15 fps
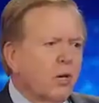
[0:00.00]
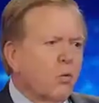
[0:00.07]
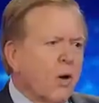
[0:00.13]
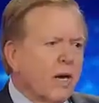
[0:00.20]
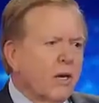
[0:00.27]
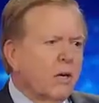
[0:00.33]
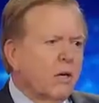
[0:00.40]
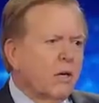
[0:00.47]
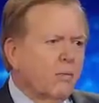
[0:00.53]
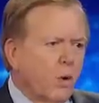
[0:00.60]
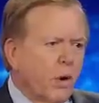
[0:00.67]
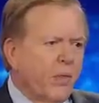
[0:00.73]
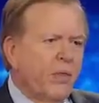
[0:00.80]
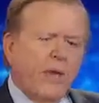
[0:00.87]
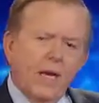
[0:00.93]
record of
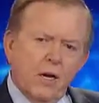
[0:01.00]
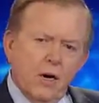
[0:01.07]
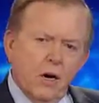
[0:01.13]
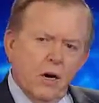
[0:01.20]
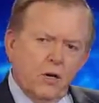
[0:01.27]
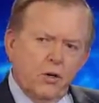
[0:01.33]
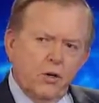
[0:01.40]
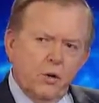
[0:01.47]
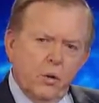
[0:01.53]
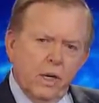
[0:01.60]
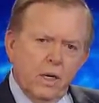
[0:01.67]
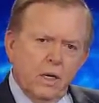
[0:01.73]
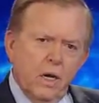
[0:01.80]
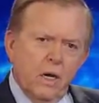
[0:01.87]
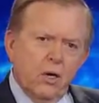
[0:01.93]
what they are
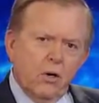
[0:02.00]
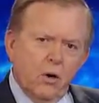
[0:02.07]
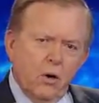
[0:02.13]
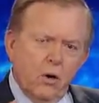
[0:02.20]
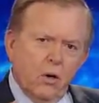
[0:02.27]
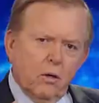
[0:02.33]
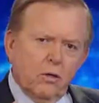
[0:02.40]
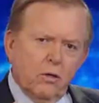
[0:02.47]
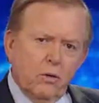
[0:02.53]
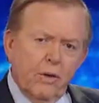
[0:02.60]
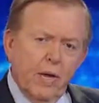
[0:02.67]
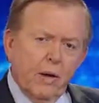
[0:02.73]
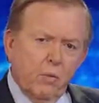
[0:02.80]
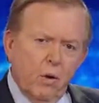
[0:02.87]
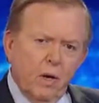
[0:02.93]
doing, nor do
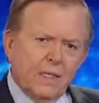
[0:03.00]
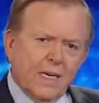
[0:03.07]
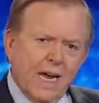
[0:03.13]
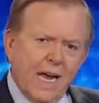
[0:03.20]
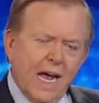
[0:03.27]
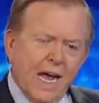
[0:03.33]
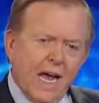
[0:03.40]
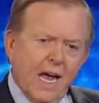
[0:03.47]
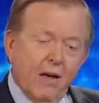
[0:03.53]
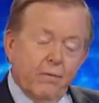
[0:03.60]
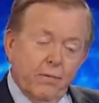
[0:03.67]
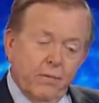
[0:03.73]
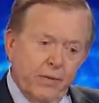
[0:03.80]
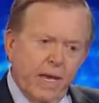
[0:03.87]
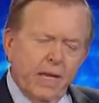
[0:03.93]
they want to
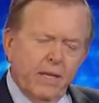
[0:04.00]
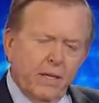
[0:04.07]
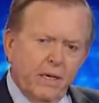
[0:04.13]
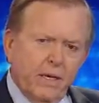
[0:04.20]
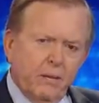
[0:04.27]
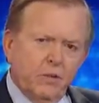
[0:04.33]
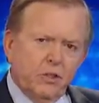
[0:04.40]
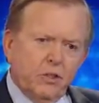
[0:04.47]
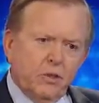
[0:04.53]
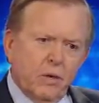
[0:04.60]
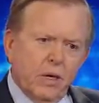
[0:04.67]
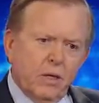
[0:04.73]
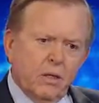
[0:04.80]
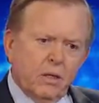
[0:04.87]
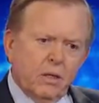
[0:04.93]
have, they, the
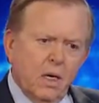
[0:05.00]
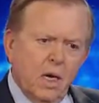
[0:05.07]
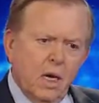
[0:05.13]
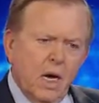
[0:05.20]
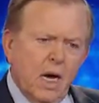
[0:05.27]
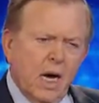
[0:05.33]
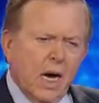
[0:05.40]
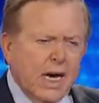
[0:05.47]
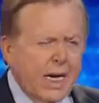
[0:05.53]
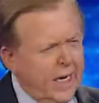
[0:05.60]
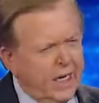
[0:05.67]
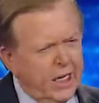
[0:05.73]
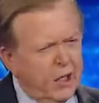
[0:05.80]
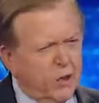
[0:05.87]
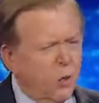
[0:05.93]
demonstrators, uh,
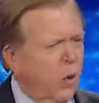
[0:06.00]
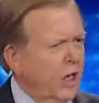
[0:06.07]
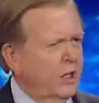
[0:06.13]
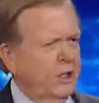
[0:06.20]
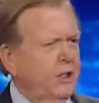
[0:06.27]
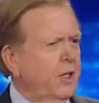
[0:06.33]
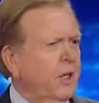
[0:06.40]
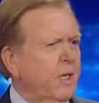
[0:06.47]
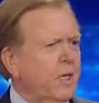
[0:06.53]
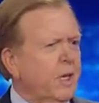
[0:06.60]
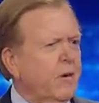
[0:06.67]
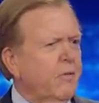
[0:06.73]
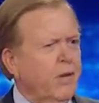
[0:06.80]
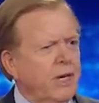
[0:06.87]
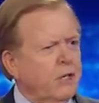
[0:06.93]
any questioning
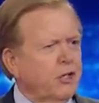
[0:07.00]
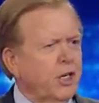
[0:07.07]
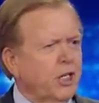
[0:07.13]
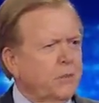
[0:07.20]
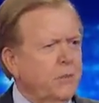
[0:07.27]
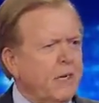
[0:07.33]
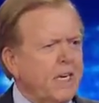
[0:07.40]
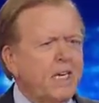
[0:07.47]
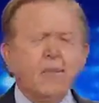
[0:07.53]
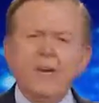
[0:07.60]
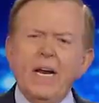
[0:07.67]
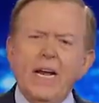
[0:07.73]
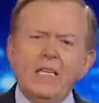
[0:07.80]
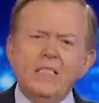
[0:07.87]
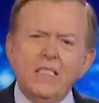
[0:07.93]
of their judgment,
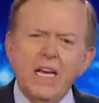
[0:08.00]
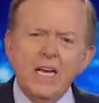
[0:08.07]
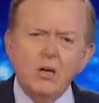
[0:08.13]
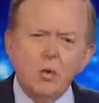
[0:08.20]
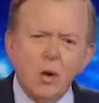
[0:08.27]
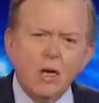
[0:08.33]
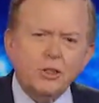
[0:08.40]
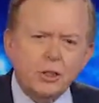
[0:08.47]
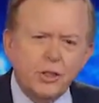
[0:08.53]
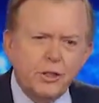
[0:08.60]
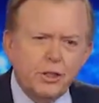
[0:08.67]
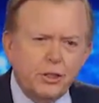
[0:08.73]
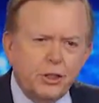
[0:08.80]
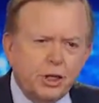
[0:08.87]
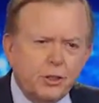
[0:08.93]
even as they question
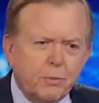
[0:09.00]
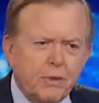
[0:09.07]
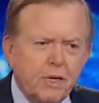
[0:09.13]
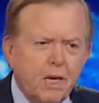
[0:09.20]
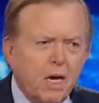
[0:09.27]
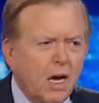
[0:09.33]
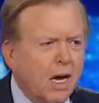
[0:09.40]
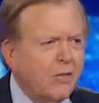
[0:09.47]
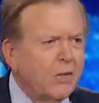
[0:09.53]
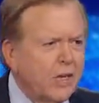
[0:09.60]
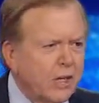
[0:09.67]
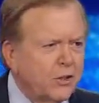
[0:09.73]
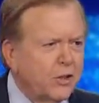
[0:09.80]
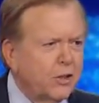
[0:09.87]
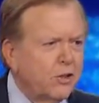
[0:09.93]
the judgment of
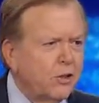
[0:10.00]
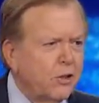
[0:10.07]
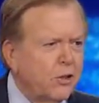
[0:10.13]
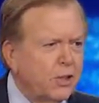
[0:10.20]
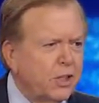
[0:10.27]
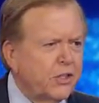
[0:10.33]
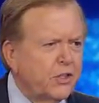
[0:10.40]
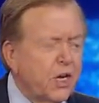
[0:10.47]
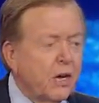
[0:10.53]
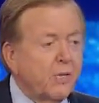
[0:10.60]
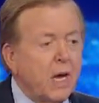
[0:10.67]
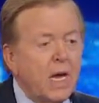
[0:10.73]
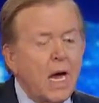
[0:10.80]
the institution itself.